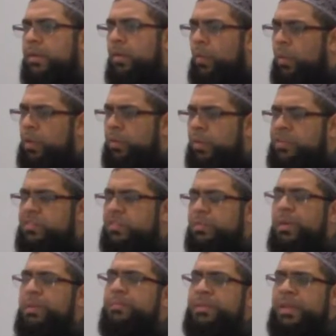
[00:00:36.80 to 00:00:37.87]
Always
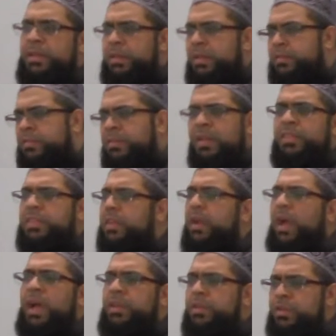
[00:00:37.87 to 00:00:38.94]
remember that, there's
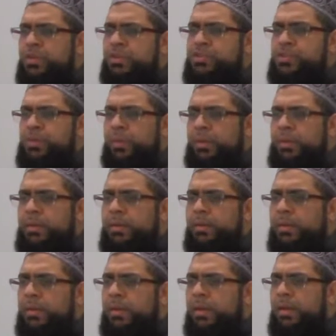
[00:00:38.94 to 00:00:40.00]
nothing unusual.
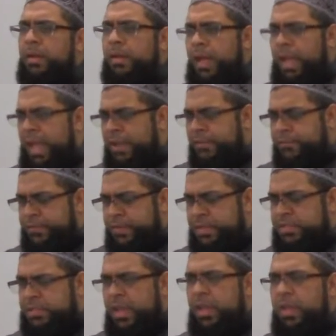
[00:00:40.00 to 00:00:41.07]

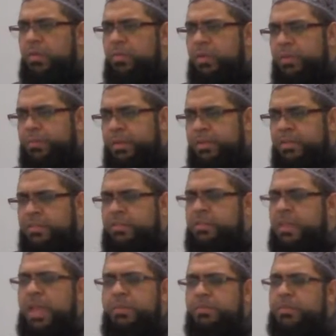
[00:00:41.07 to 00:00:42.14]
Every day will be the
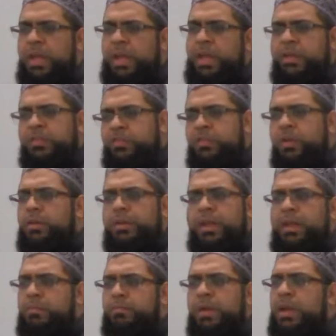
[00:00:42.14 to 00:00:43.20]
same day. It's not
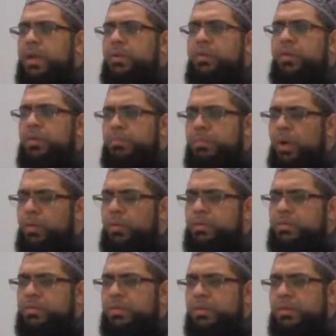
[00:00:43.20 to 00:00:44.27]
like Malakul
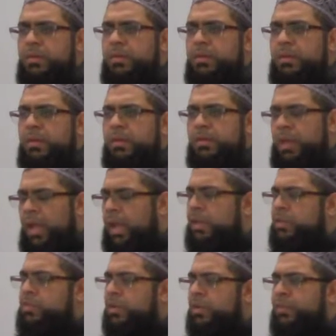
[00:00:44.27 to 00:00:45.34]
Maut. The
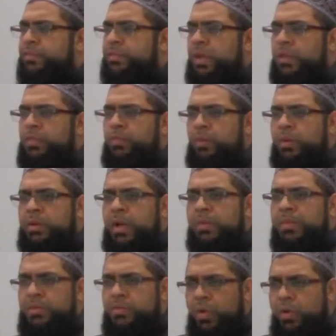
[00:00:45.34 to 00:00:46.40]
angel of death will
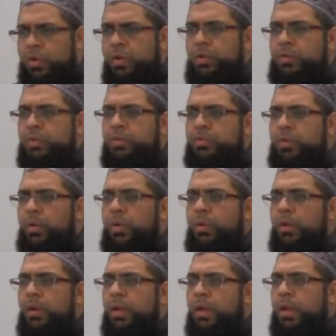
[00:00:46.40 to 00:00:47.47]
come and knock on your
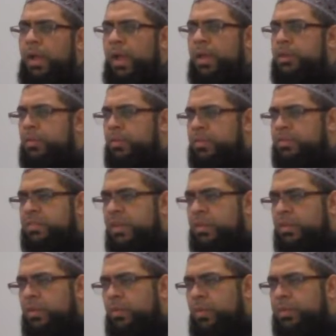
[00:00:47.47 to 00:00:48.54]
door and you will say,
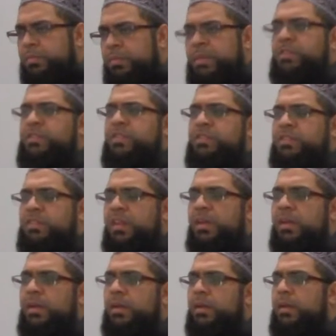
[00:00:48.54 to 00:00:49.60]
you know what, my
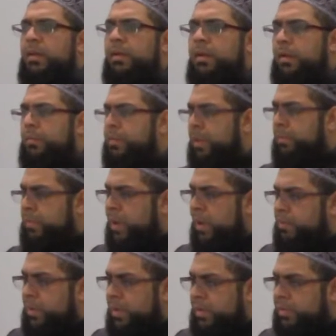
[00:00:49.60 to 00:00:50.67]
sister, I am
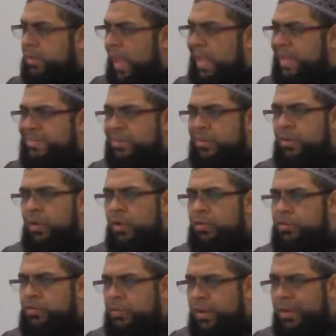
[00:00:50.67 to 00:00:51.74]
coming at 8
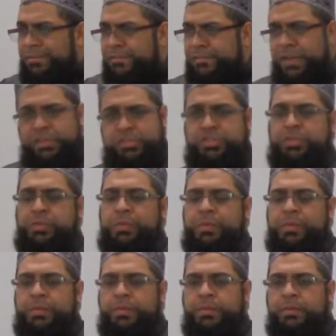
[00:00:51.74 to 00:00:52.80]
o'clock to come fetch you.